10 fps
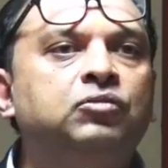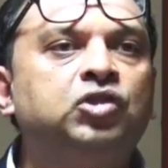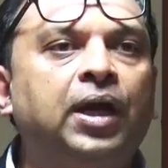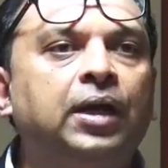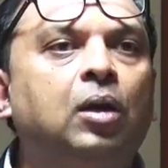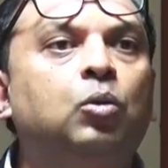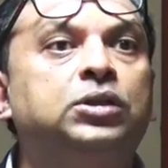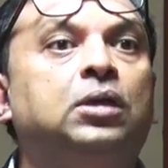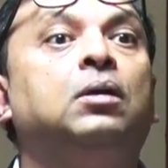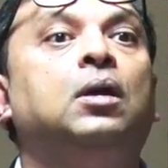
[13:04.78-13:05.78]
China, which
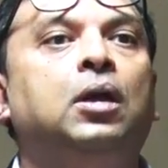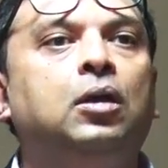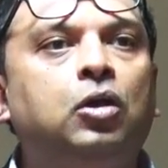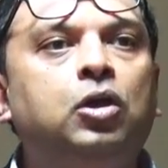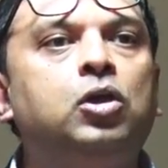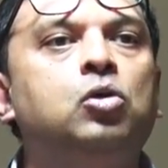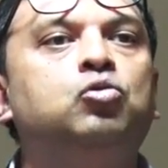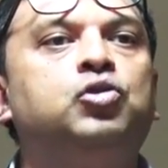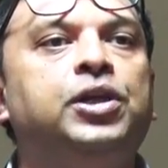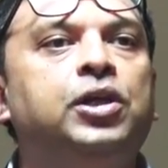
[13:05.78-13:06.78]
are
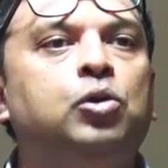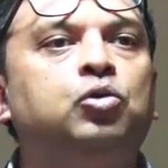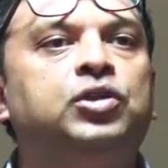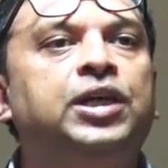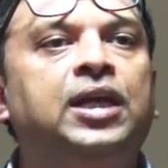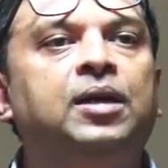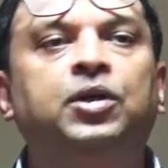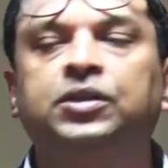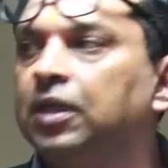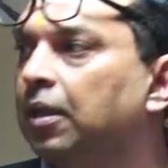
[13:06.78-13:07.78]
hugely
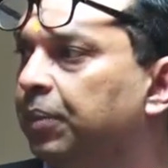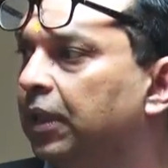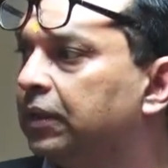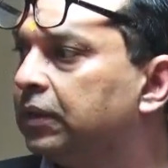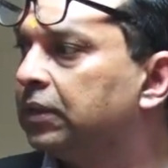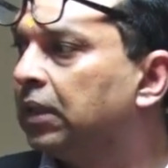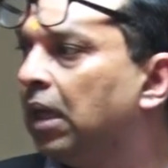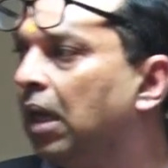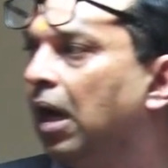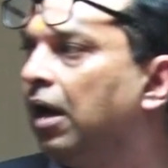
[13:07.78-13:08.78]
labor surplus,
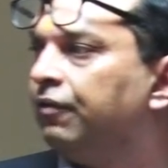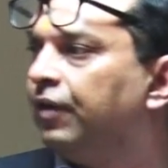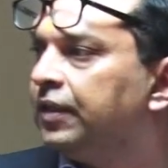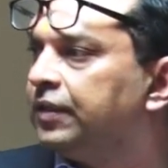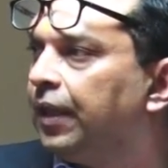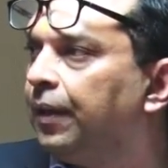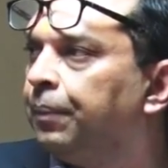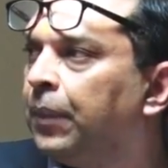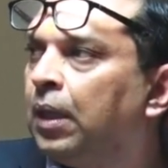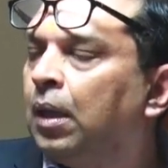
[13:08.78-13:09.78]
are facing.
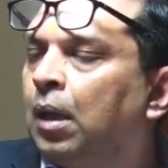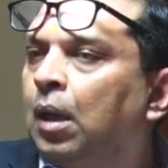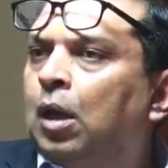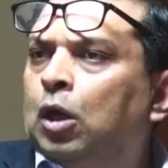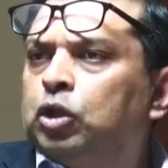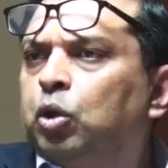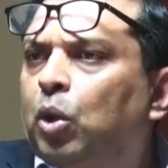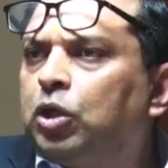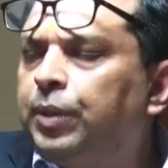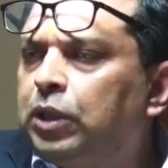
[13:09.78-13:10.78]
So
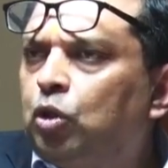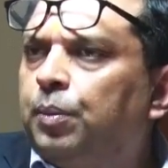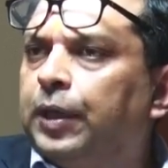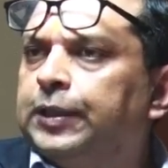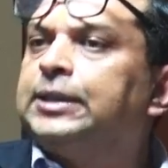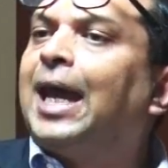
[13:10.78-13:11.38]
what do we do about this?